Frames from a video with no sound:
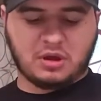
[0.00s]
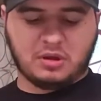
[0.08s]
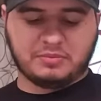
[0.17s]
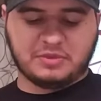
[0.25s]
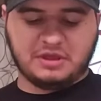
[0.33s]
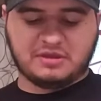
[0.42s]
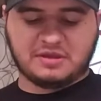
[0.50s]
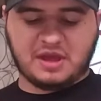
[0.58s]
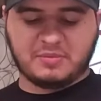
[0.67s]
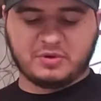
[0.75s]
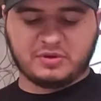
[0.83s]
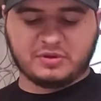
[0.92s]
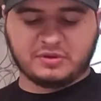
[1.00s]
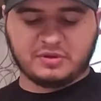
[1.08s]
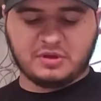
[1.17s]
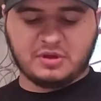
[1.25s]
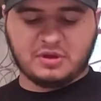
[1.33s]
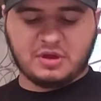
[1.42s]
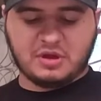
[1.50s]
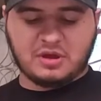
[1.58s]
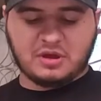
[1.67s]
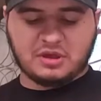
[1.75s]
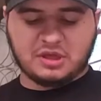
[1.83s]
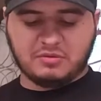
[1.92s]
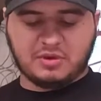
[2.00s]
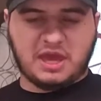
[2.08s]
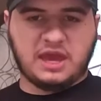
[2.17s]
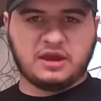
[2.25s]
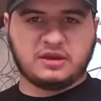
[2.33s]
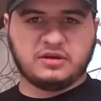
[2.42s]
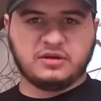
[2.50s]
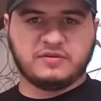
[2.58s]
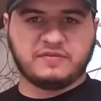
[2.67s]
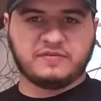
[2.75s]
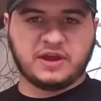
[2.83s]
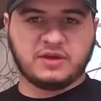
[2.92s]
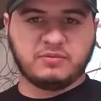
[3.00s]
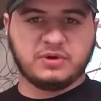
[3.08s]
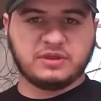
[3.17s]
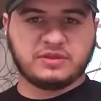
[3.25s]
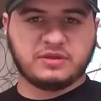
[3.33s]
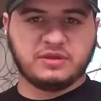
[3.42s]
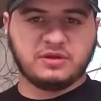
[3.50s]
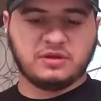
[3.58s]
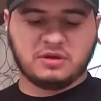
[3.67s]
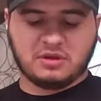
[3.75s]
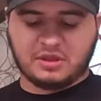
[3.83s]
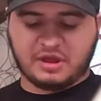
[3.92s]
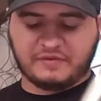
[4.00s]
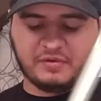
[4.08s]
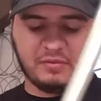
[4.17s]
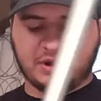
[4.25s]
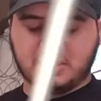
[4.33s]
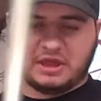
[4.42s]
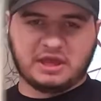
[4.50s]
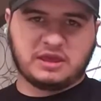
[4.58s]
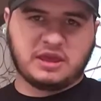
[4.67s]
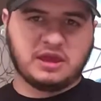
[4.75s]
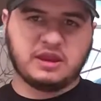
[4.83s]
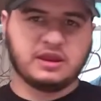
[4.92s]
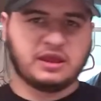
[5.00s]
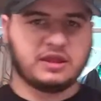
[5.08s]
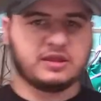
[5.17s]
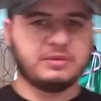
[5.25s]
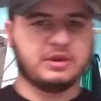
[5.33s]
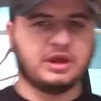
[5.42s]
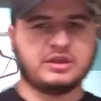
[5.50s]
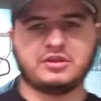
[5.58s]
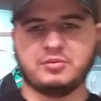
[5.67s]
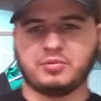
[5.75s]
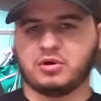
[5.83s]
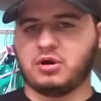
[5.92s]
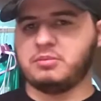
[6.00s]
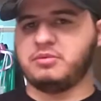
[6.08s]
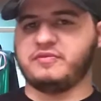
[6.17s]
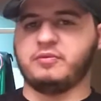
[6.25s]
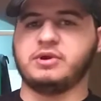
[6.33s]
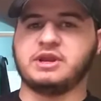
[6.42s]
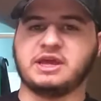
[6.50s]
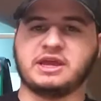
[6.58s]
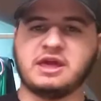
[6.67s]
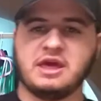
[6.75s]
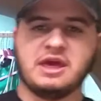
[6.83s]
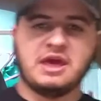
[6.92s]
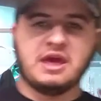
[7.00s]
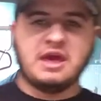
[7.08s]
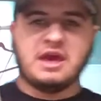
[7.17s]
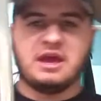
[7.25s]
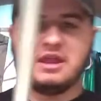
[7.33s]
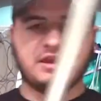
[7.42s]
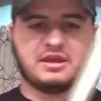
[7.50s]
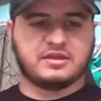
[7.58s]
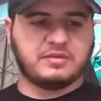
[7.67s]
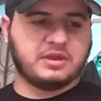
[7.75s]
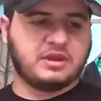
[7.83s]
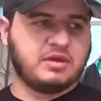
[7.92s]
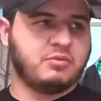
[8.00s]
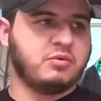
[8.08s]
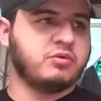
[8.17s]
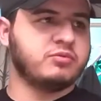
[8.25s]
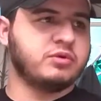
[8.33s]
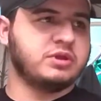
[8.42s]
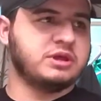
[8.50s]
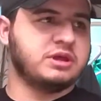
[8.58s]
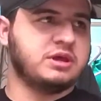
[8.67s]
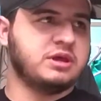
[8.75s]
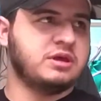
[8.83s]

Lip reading: These sabers you can fight with. Like if you wanted to like hit it against something, not super hard, but if you wanted to like hit it against something, it won't really